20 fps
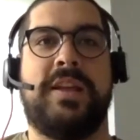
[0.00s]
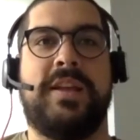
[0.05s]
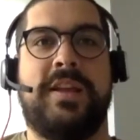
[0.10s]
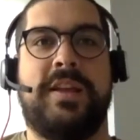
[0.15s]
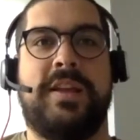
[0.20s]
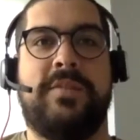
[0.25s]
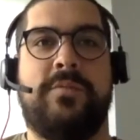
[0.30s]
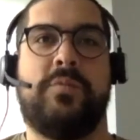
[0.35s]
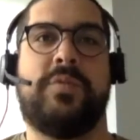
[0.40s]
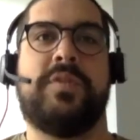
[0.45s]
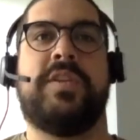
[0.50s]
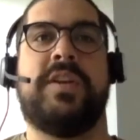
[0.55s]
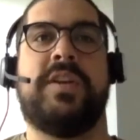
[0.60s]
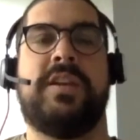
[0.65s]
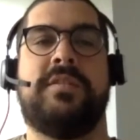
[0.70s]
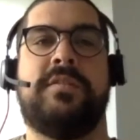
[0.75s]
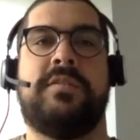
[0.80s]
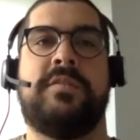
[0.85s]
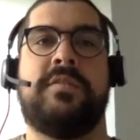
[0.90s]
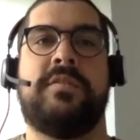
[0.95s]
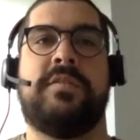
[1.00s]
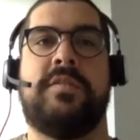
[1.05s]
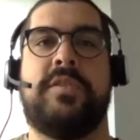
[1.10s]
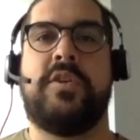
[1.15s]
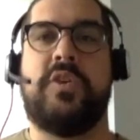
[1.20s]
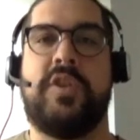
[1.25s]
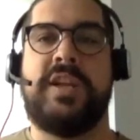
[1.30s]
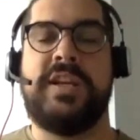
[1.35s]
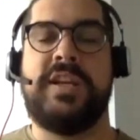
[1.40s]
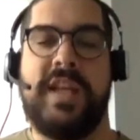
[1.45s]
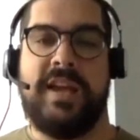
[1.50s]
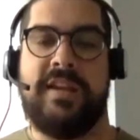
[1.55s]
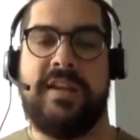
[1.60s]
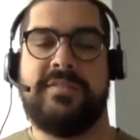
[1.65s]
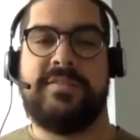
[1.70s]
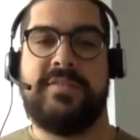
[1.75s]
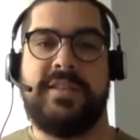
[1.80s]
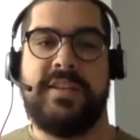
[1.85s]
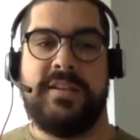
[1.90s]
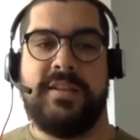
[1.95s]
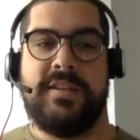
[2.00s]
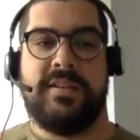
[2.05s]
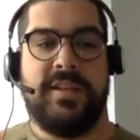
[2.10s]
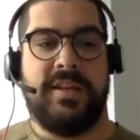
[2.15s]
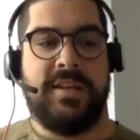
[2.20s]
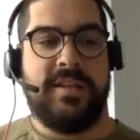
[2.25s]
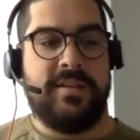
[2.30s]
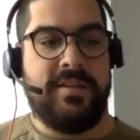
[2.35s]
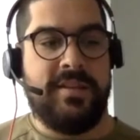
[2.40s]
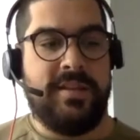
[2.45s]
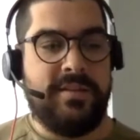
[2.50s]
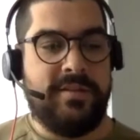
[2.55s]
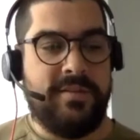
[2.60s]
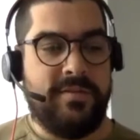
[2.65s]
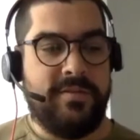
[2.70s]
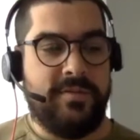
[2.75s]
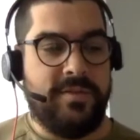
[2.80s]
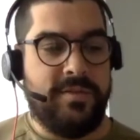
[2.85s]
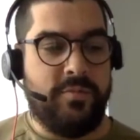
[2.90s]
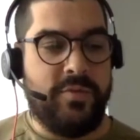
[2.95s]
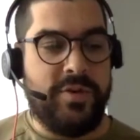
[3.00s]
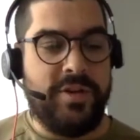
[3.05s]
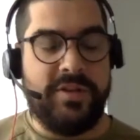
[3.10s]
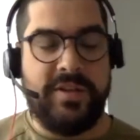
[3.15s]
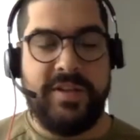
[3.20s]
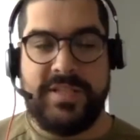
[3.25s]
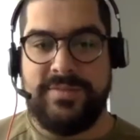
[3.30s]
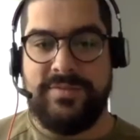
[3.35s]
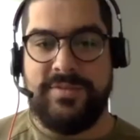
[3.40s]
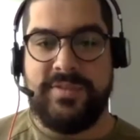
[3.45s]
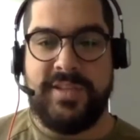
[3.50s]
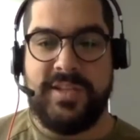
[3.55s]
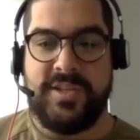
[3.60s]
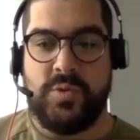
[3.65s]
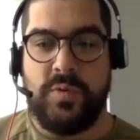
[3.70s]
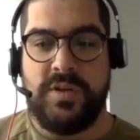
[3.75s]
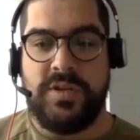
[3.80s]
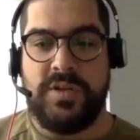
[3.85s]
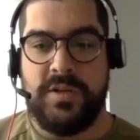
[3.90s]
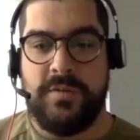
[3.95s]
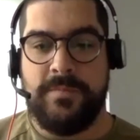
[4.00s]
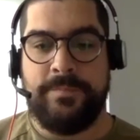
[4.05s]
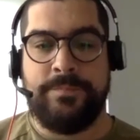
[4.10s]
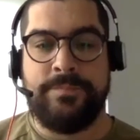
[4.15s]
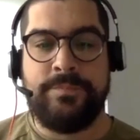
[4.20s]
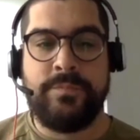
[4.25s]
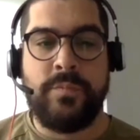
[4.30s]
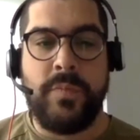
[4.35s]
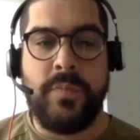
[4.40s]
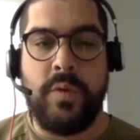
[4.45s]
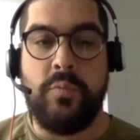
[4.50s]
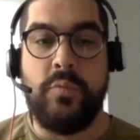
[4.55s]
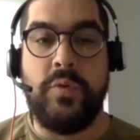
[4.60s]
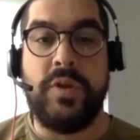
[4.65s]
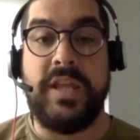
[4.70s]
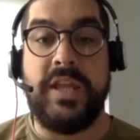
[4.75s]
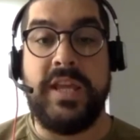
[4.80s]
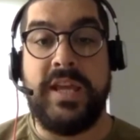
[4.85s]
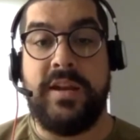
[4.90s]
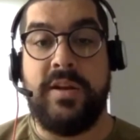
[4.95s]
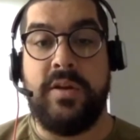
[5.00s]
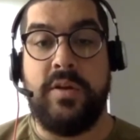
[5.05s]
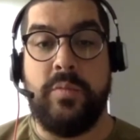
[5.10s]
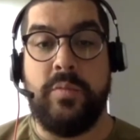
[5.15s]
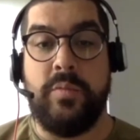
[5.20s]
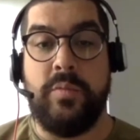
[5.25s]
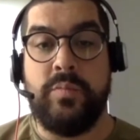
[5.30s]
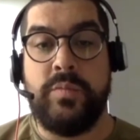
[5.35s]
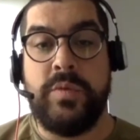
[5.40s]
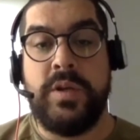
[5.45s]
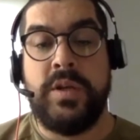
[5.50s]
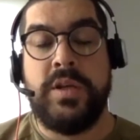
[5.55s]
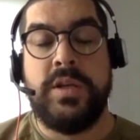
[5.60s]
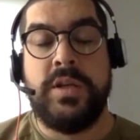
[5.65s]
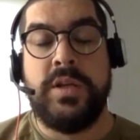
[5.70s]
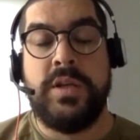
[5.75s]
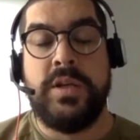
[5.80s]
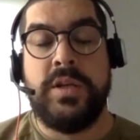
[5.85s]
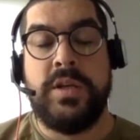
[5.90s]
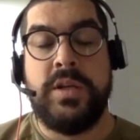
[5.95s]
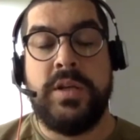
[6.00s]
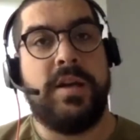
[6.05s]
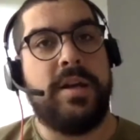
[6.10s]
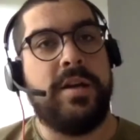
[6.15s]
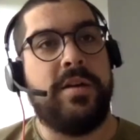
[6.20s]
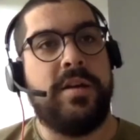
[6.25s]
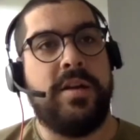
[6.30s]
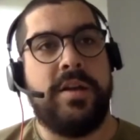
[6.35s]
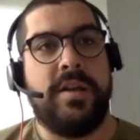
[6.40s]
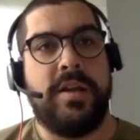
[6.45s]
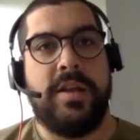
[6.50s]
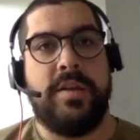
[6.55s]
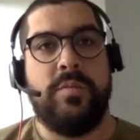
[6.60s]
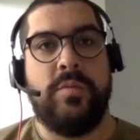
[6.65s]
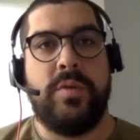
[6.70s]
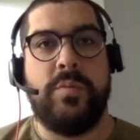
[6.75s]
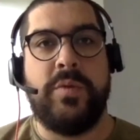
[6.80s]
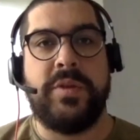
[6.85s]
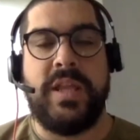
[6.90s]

within 30 days, the realness of the situation really hit home, and what that